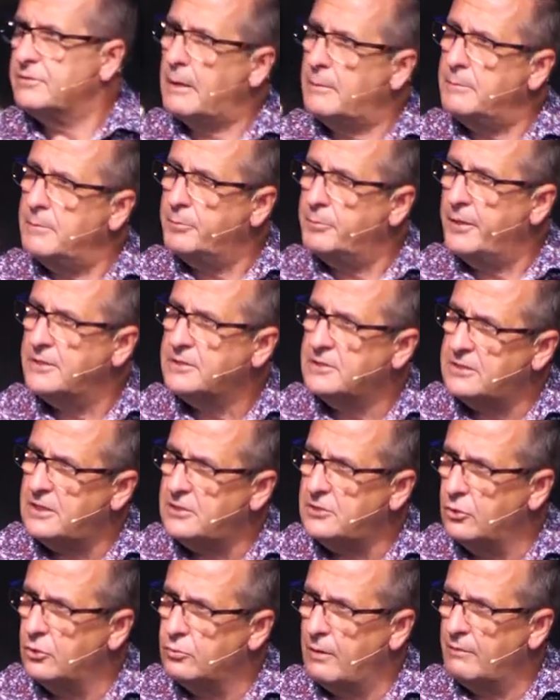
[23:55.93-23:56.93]
to the place because he
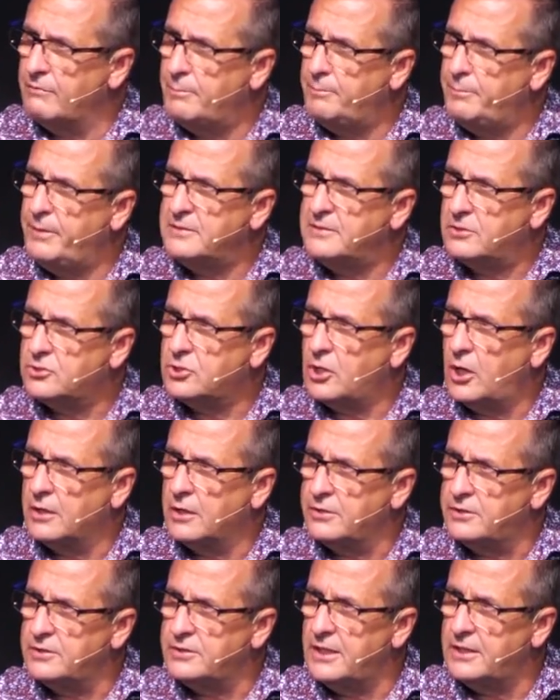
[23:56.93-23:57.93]
knows where every piece of chocolate
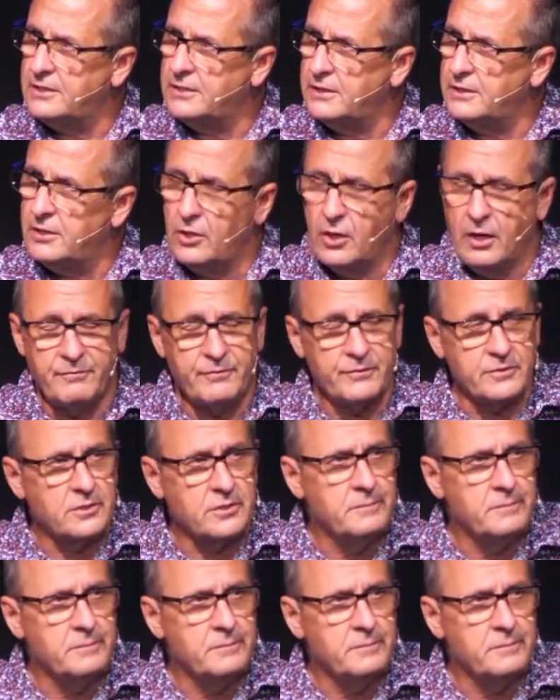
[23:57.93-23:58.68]
is hidden in the office.